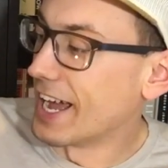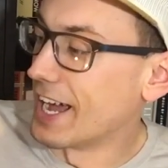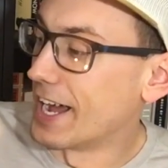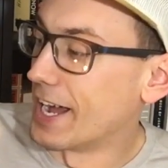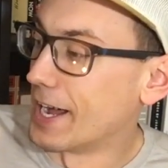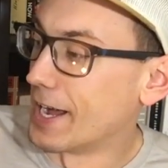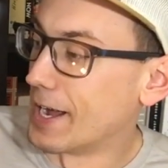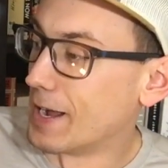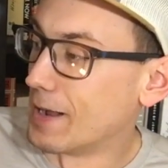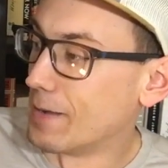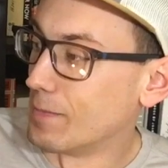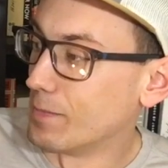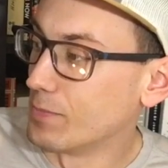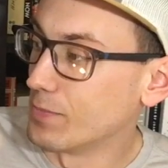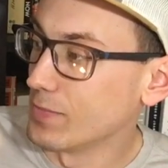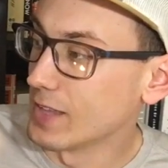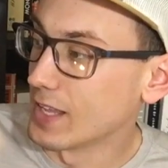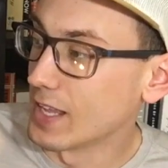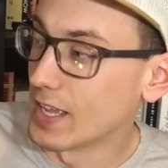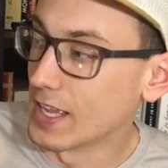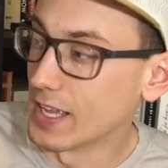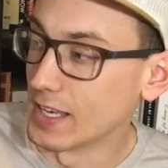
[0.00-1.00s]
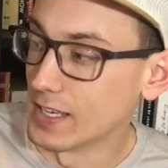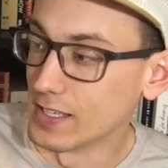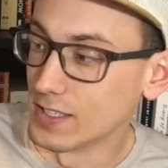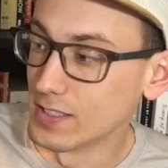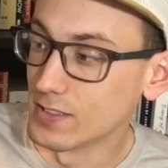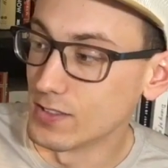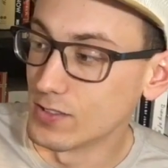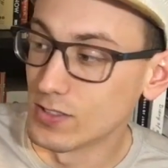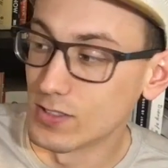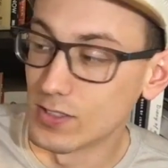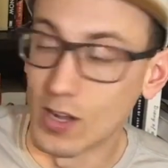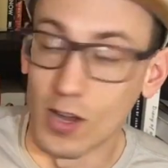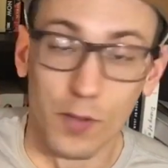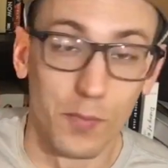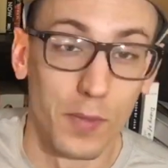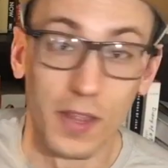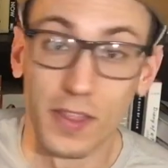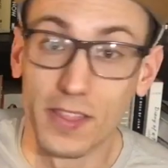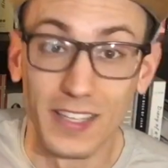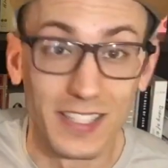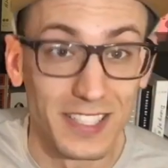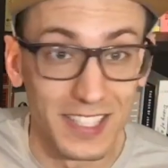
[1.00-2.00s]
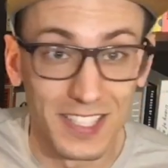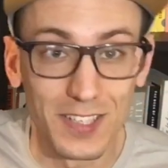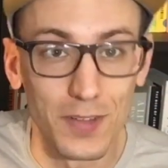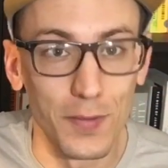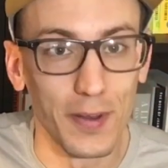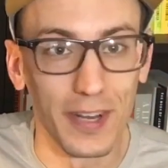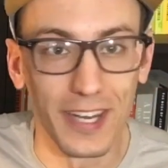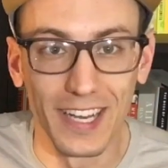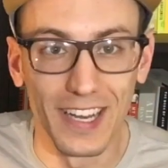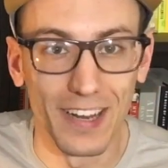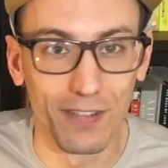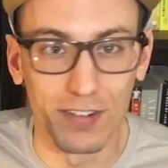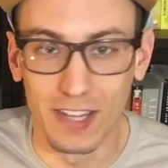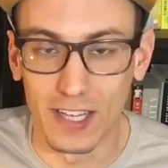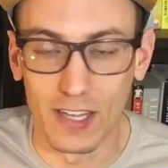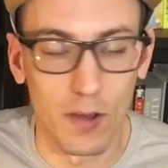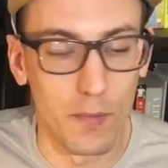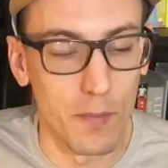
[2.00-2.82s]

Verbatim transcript: um, and on my thesis committee and everything.